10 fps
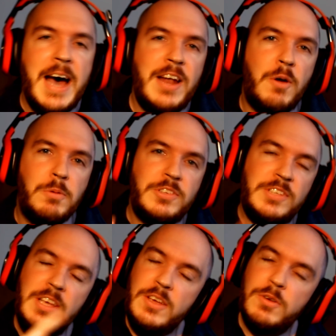and I will
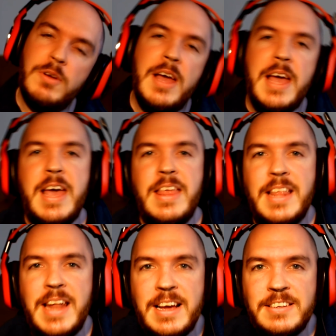see you in
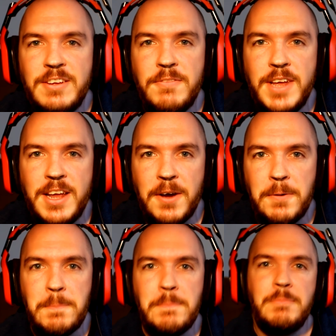the next video.